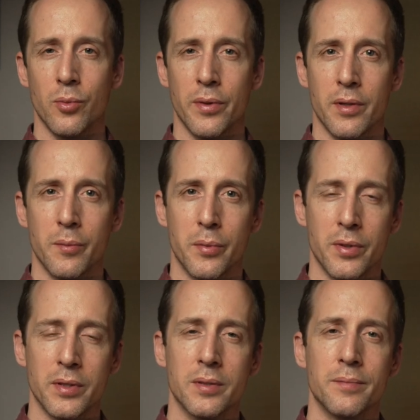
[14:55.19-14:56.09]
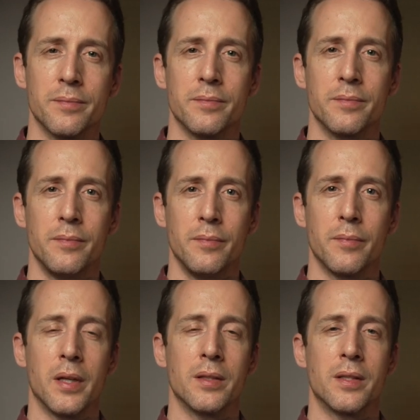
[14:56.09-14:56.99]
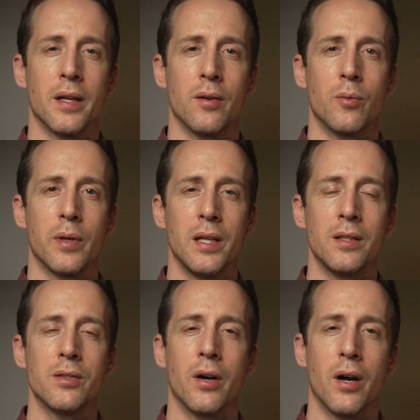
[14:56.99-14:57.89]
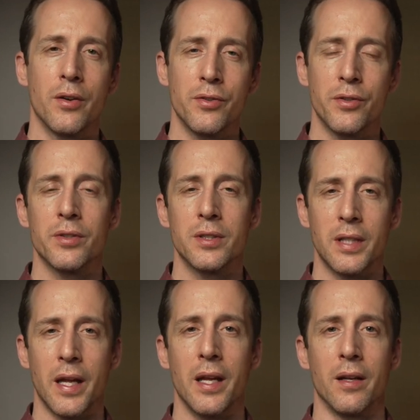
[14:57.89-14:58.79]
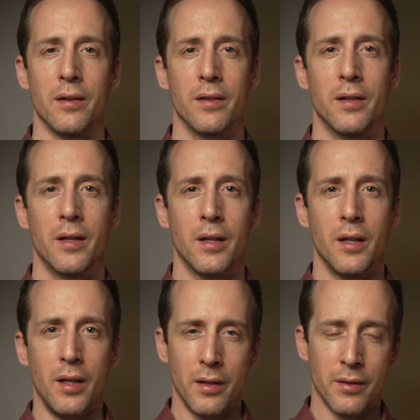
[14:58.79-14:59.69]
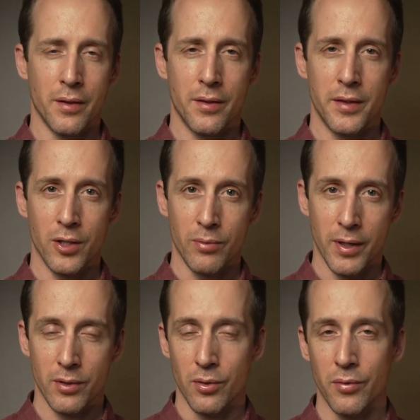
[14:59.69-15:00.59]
within Buddhism means that we need to understand the theoretical